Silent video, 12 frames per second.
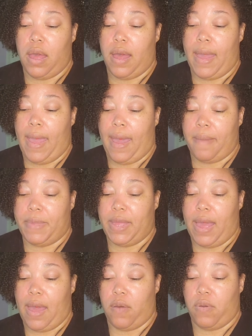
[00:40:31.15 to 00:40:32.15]
A
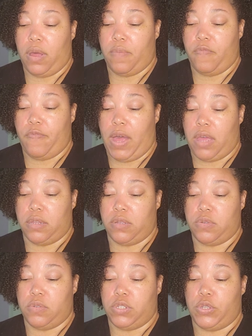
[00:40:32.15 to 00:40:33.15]
happy outcome
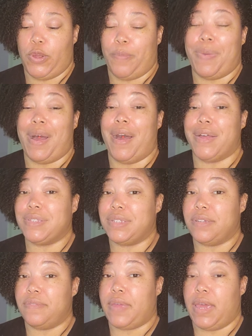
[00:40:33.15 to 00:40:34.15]
follows your
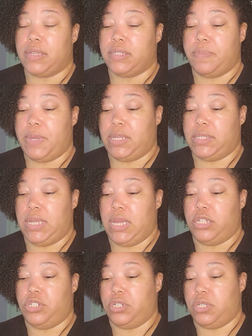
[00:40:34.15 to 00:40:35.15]
positive
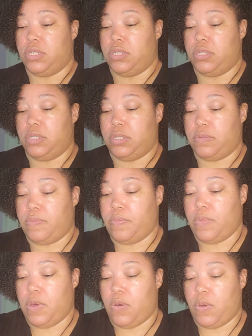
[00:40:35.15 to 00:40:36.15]
expectations.
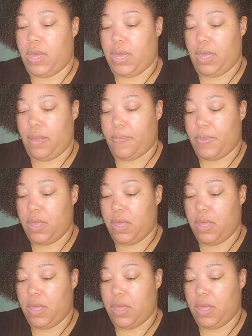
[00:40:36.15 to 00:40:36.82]
Okay?